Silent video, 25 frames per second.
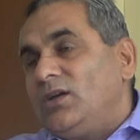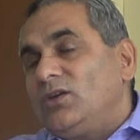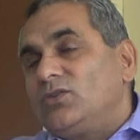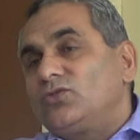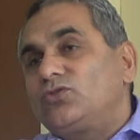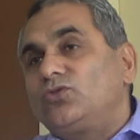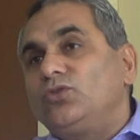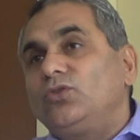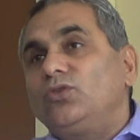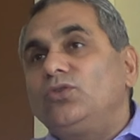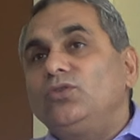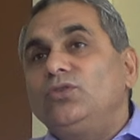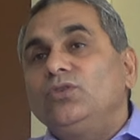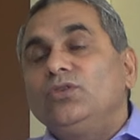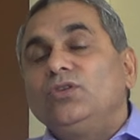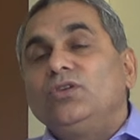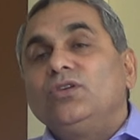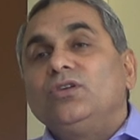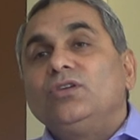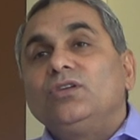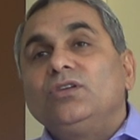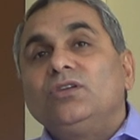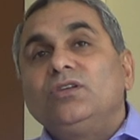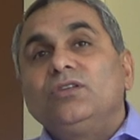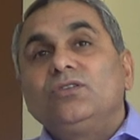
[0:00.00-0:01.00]
So
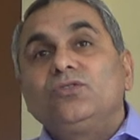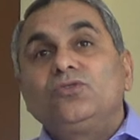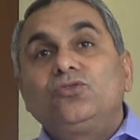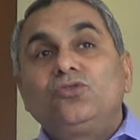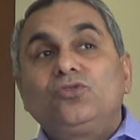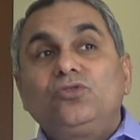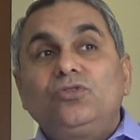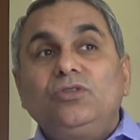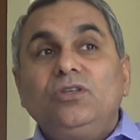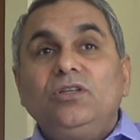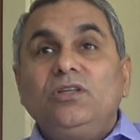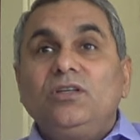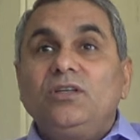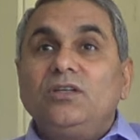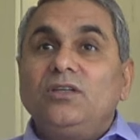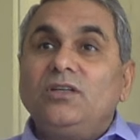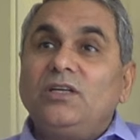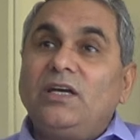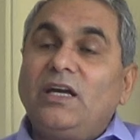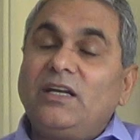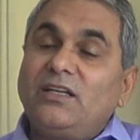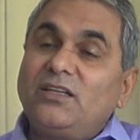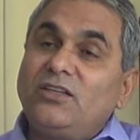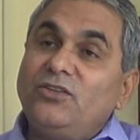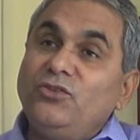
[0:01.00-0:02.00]

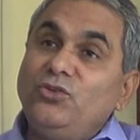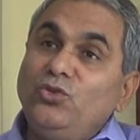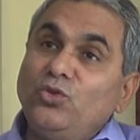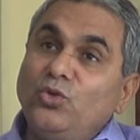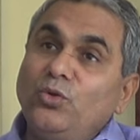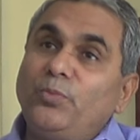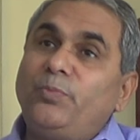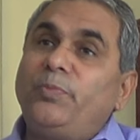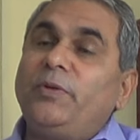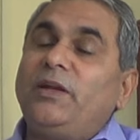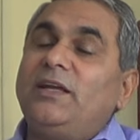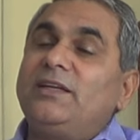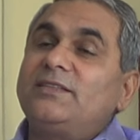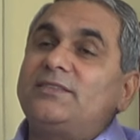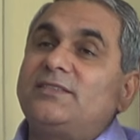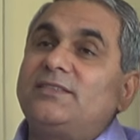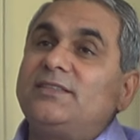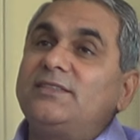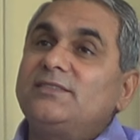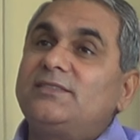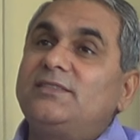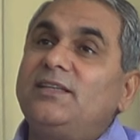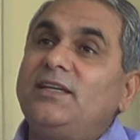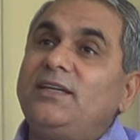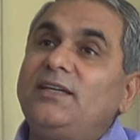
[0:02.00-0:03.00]
at new
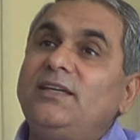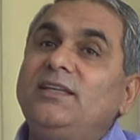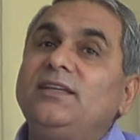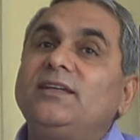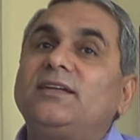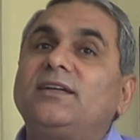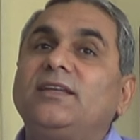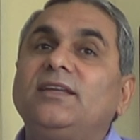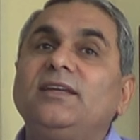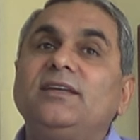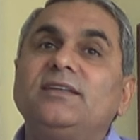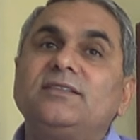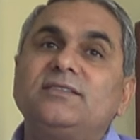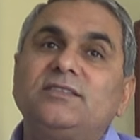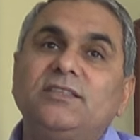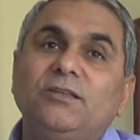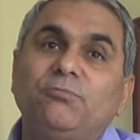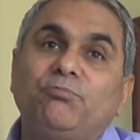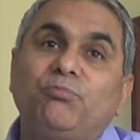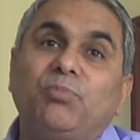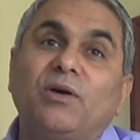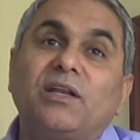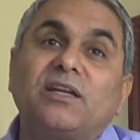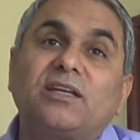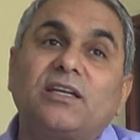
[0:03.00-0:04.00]
places they increase the
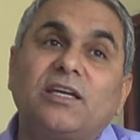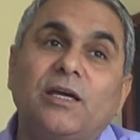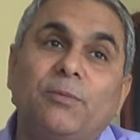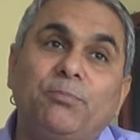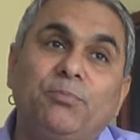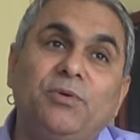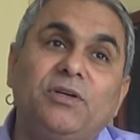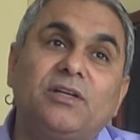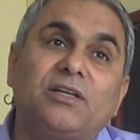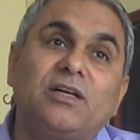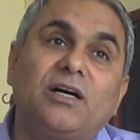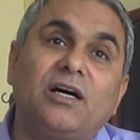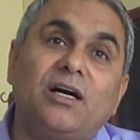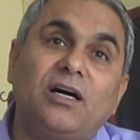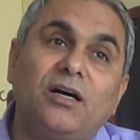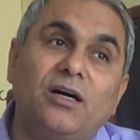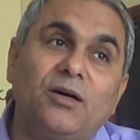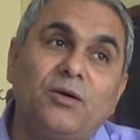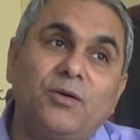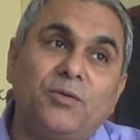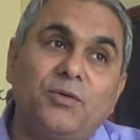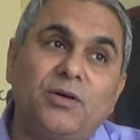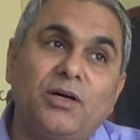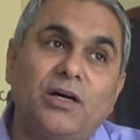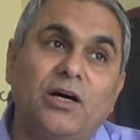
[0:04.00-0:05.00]
per capita
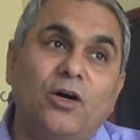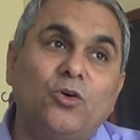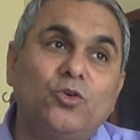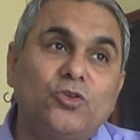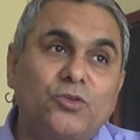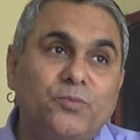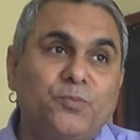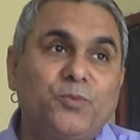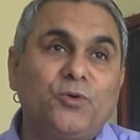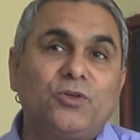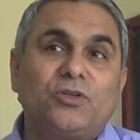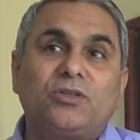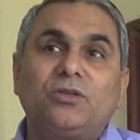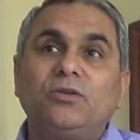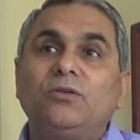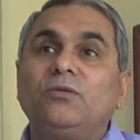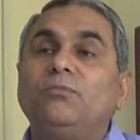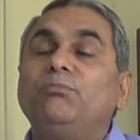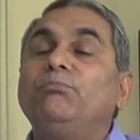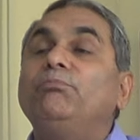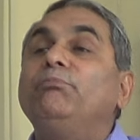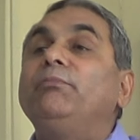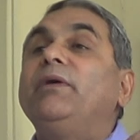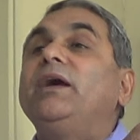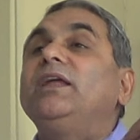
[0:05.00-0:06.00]
output
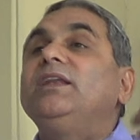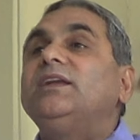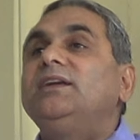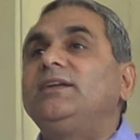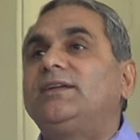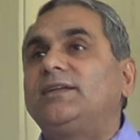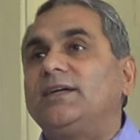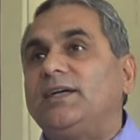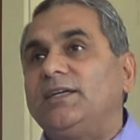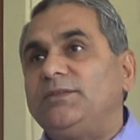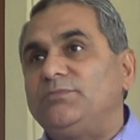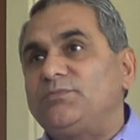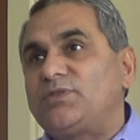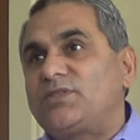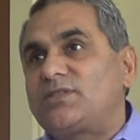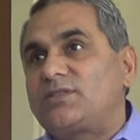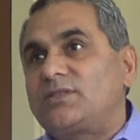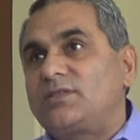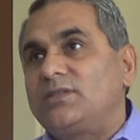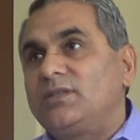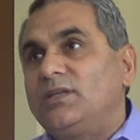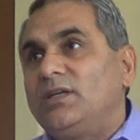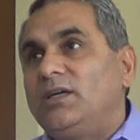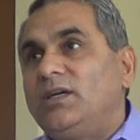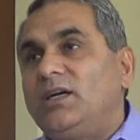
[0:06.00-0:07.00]
many
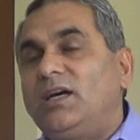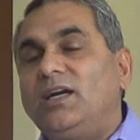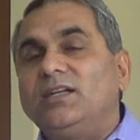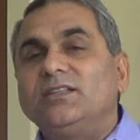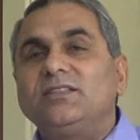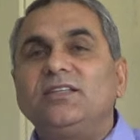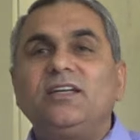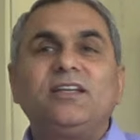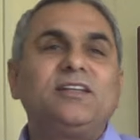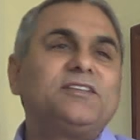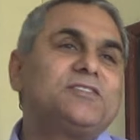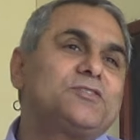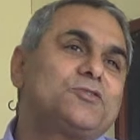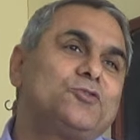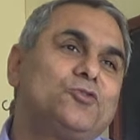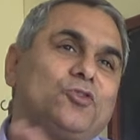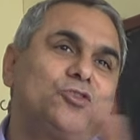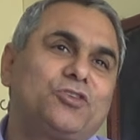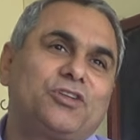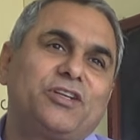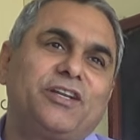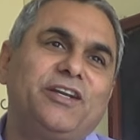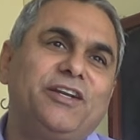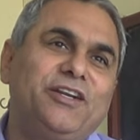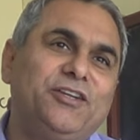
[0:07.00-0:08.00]
times, and there is
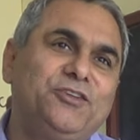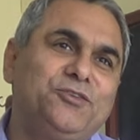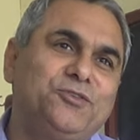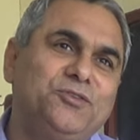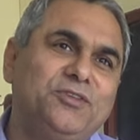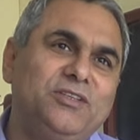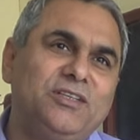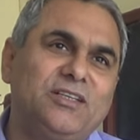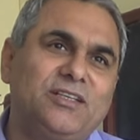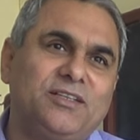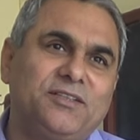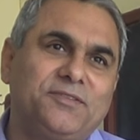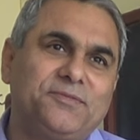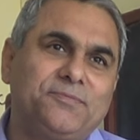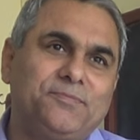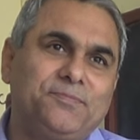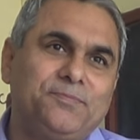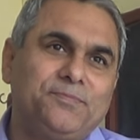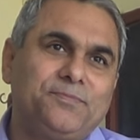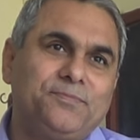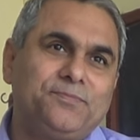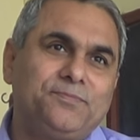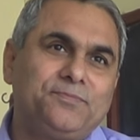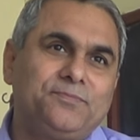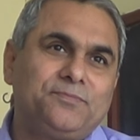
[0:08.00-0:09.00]
no trade union.
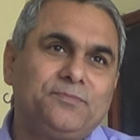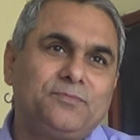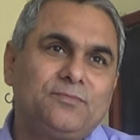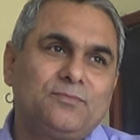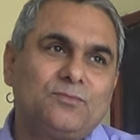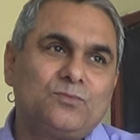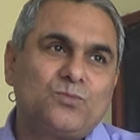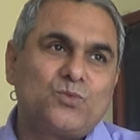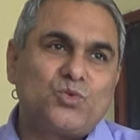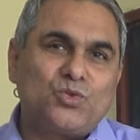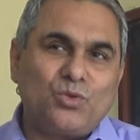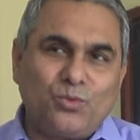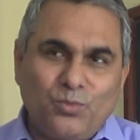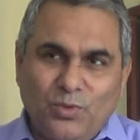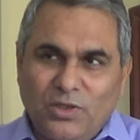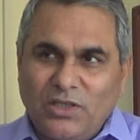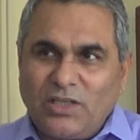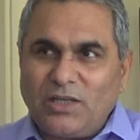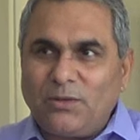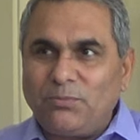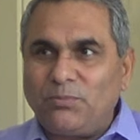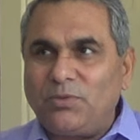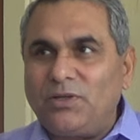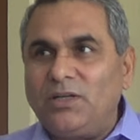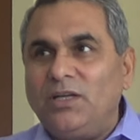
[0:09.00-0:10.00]
So what
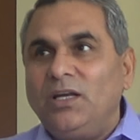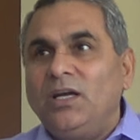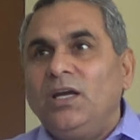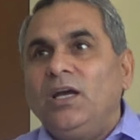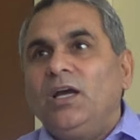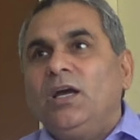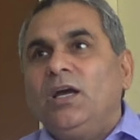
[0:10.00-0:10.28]
happened?